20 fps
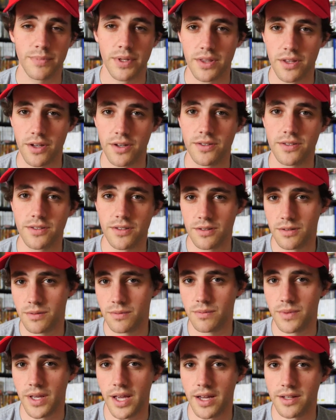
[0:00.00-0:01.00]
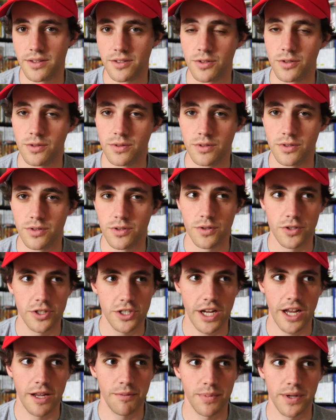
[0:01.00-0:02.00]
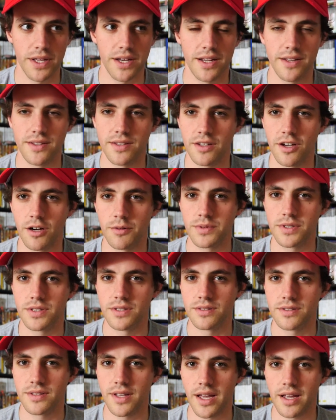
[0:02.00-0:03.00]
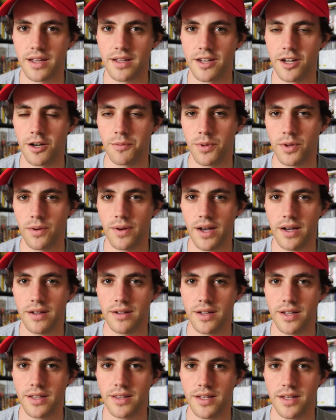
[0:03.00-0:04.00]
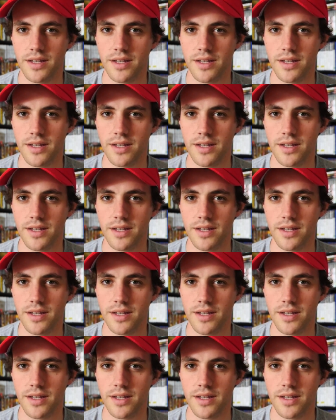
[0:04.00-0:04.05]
But those are, yeah, two cheap and easy options that can help you out. And